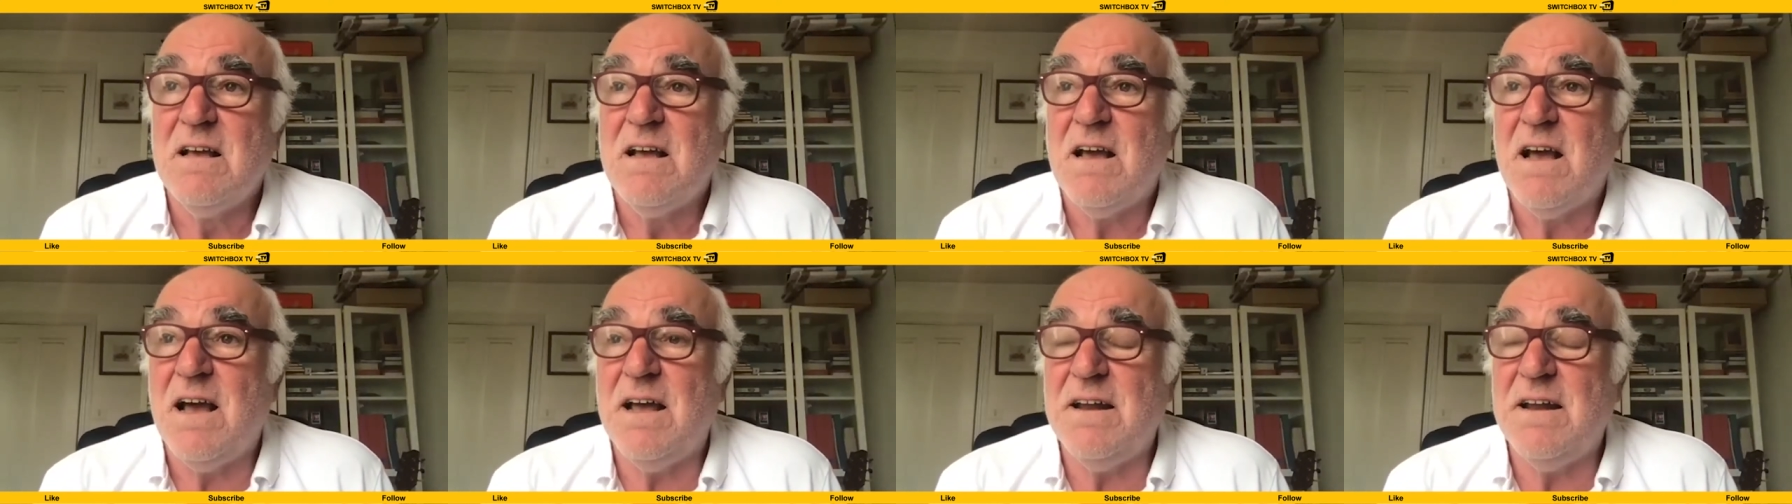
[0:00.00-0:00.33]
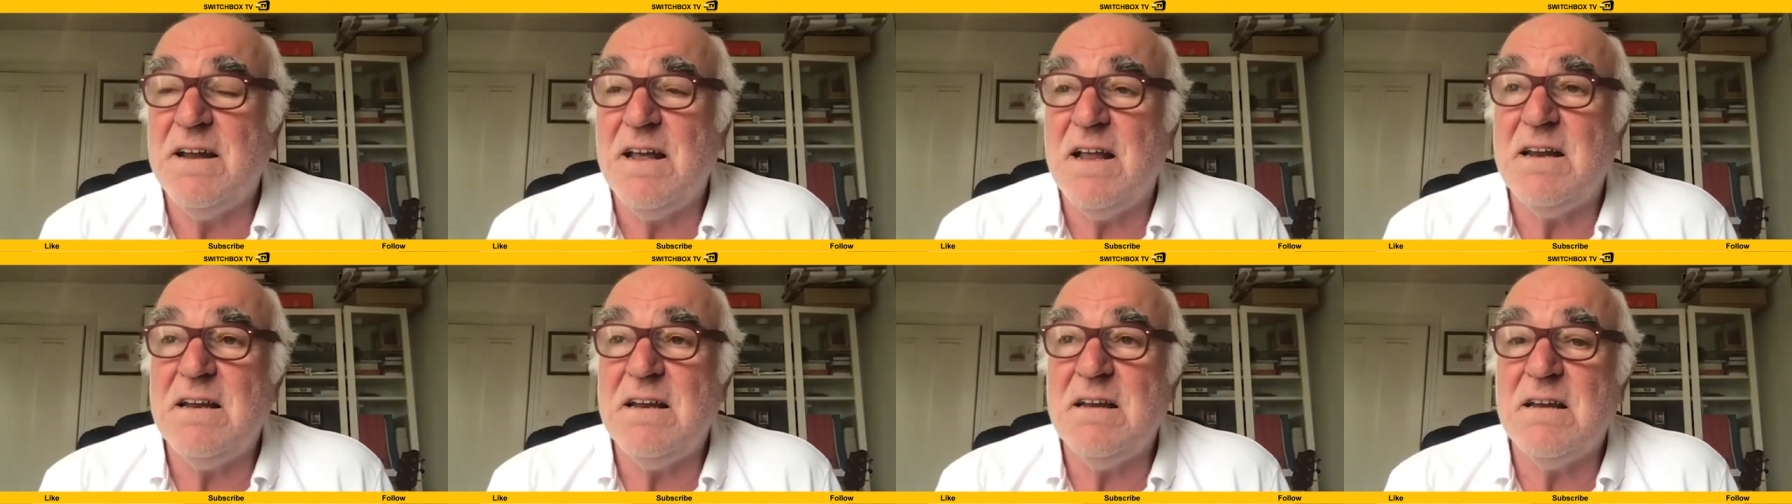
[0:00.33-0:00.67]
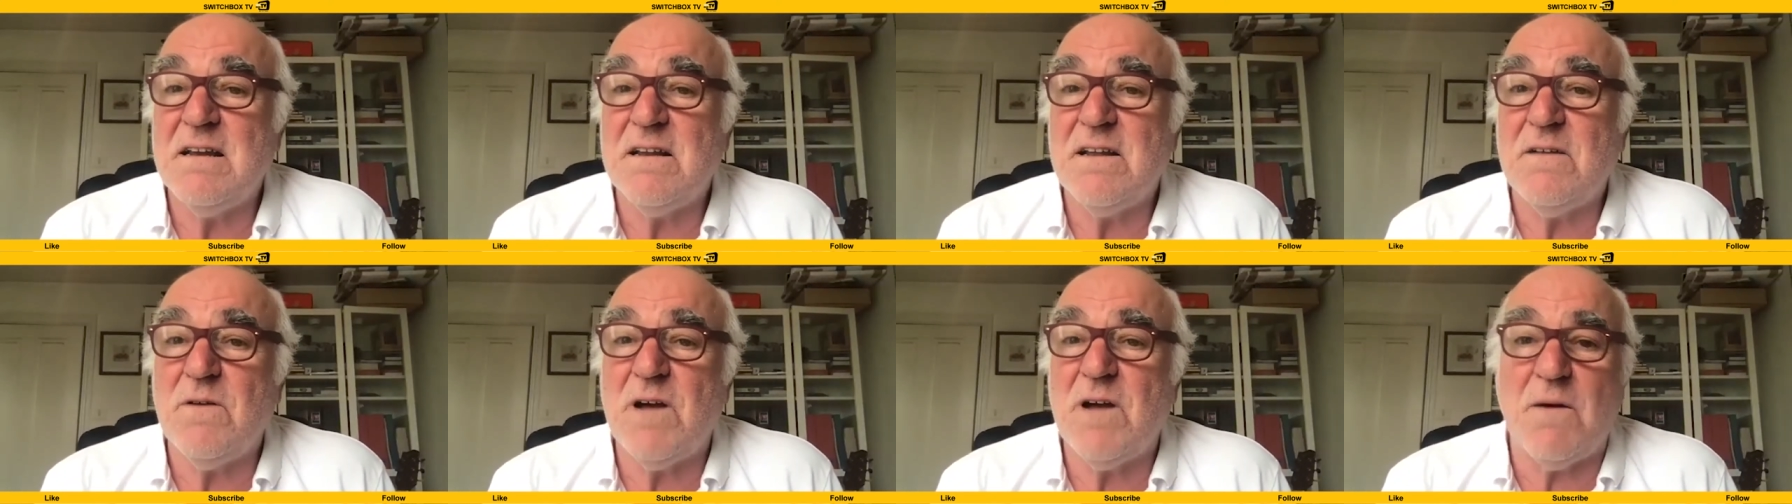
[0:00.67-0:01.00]
And then
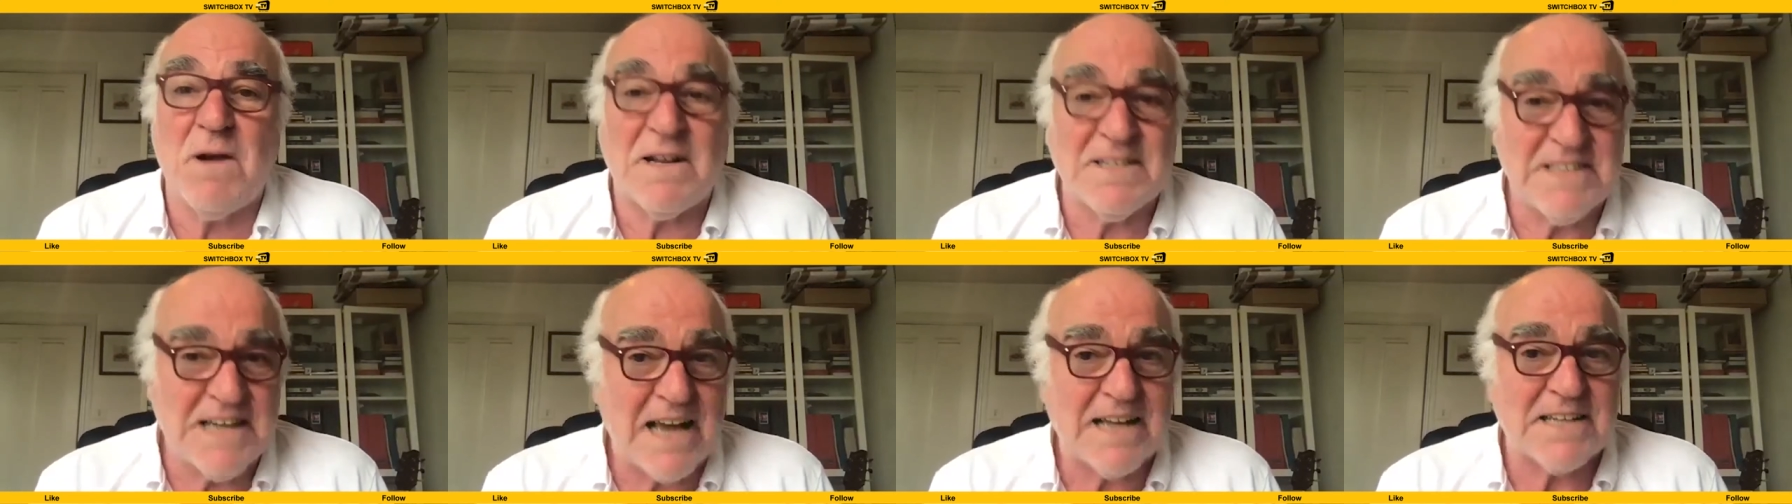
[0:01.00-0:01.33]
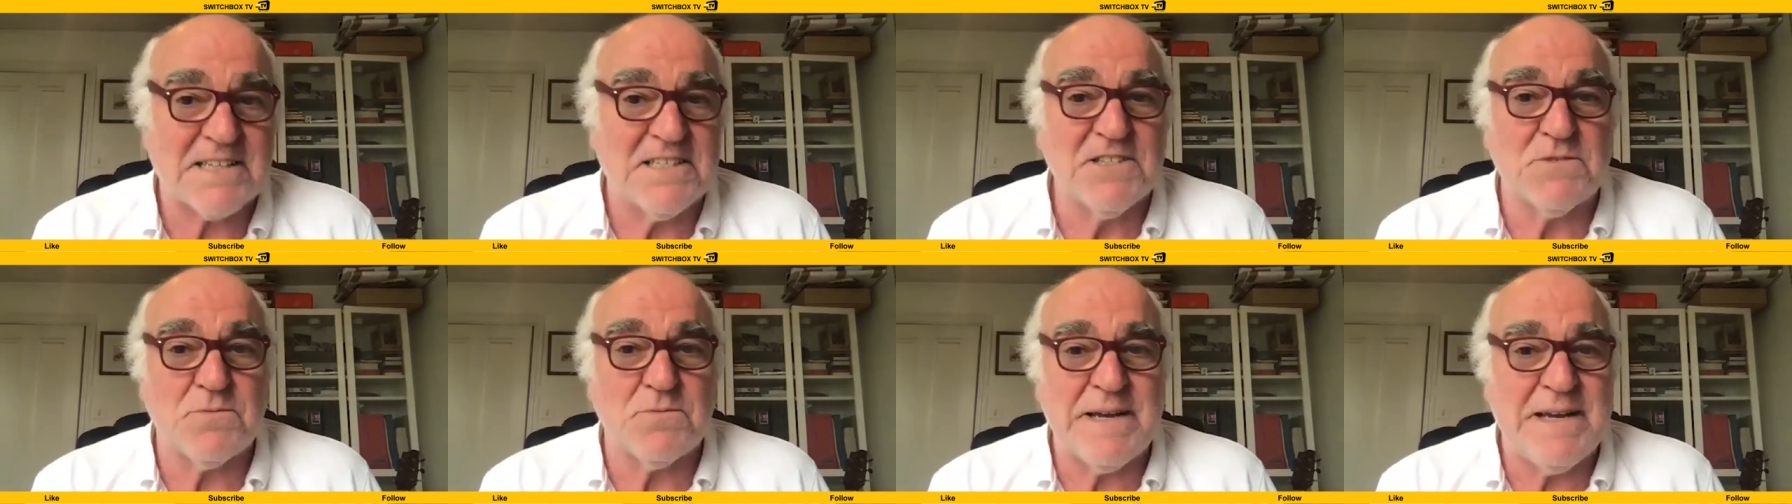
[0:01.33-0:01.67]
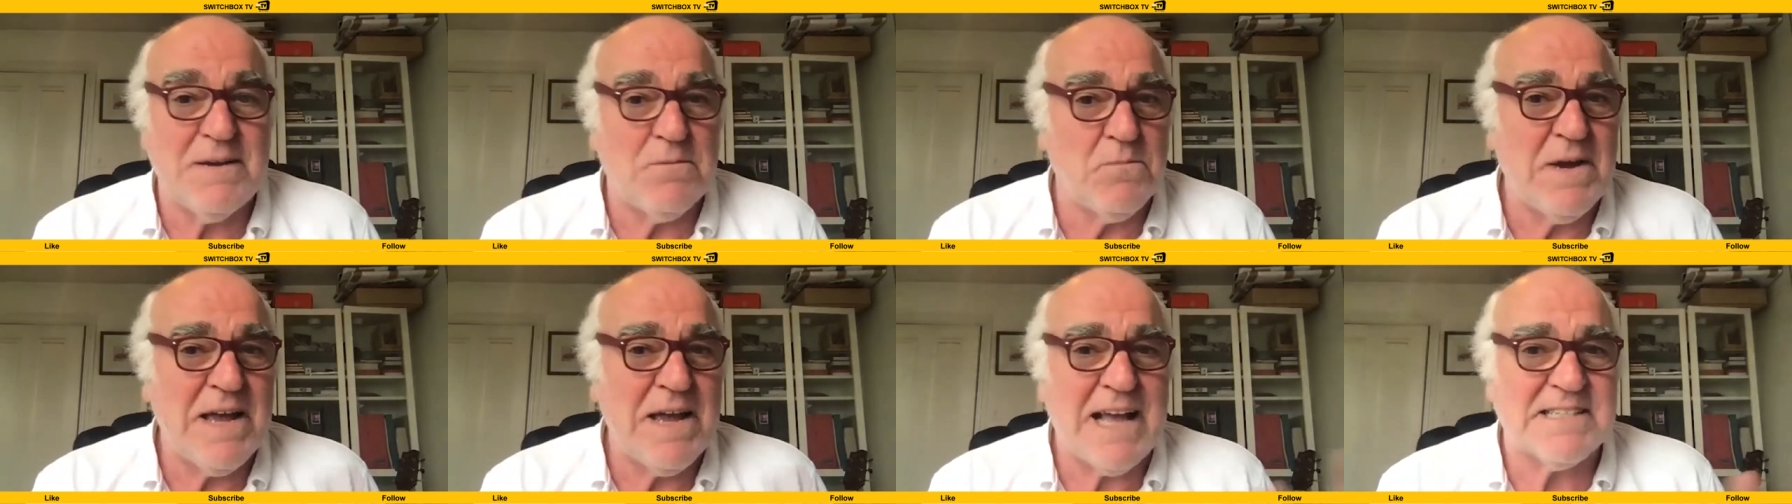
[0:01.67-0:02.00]
as actors, we
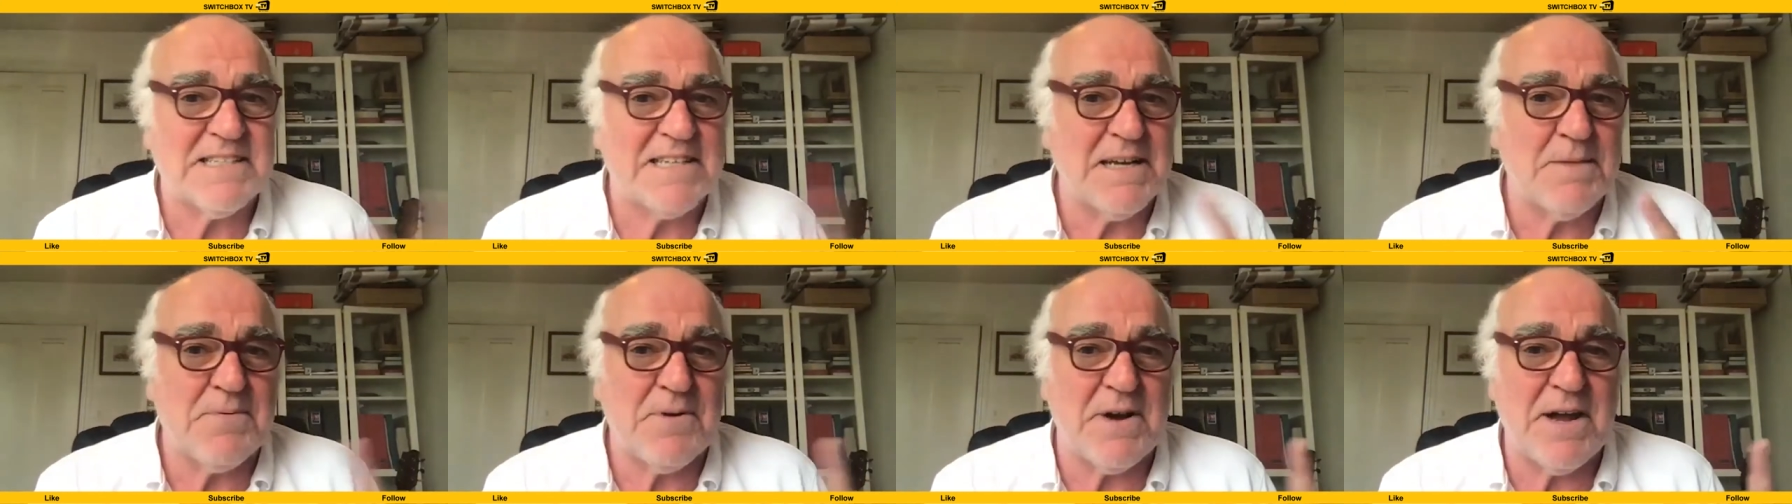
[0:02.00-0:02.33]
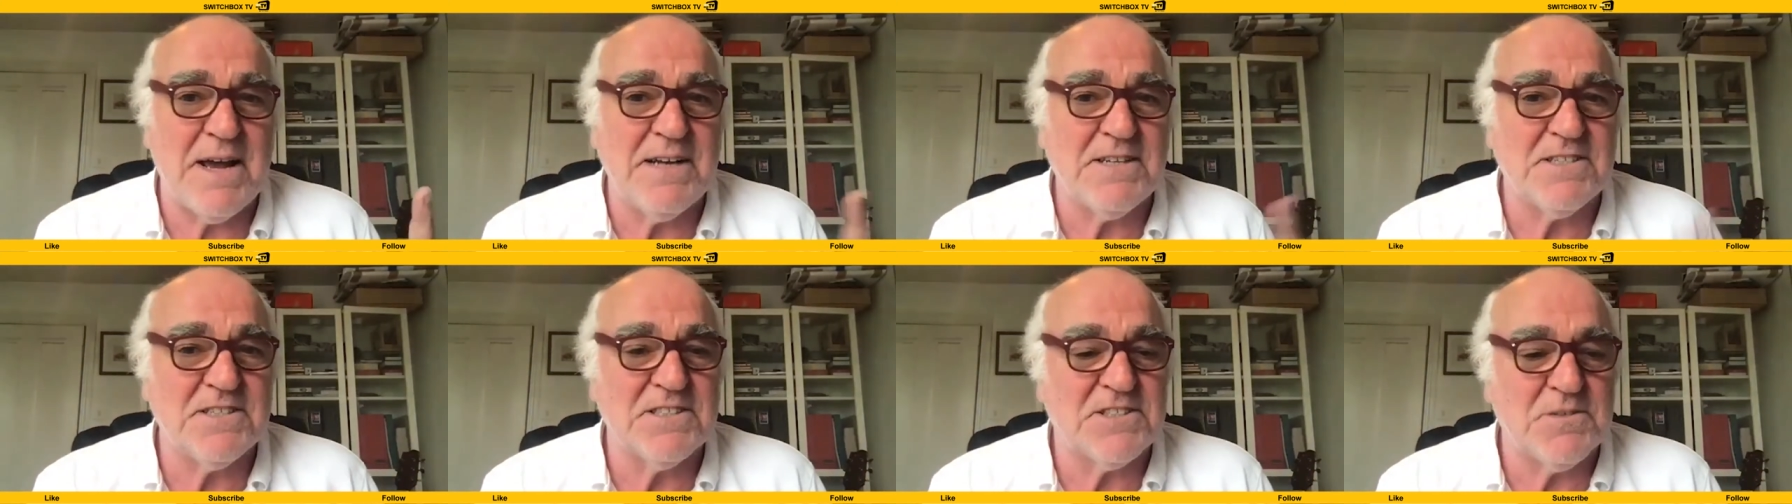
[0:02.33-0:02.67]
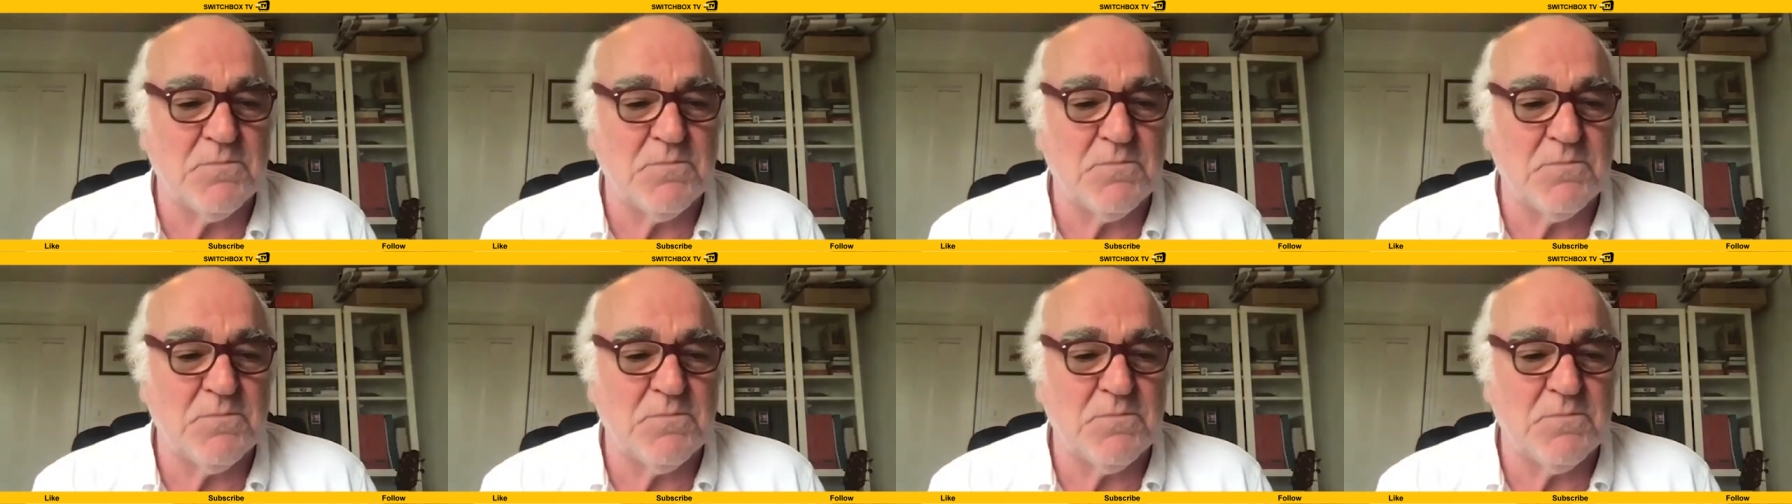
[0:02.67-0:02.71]
had separate agents,